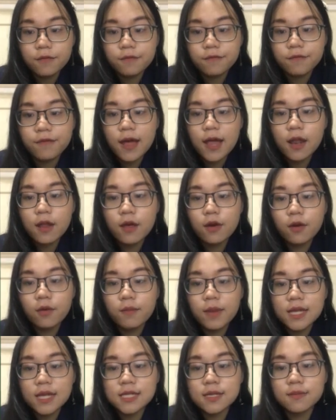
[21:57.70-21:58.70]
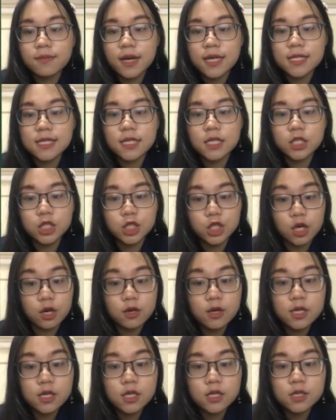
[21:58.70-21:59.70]
value maximizing
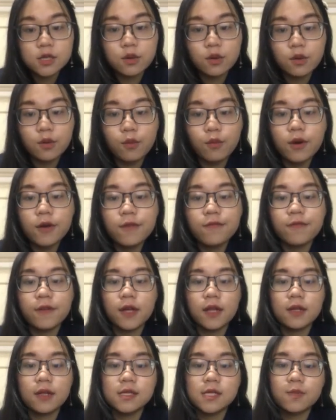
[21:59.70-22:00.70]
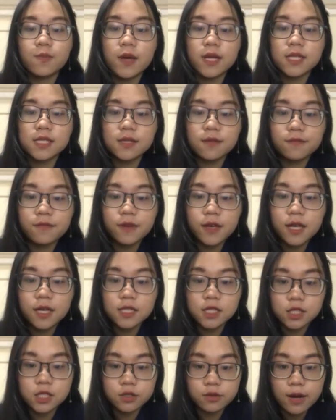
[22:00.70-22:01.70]
choice within specific
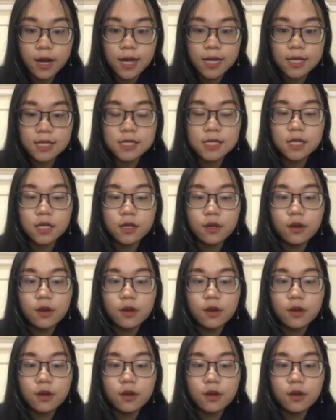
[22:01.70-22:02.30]
constraints,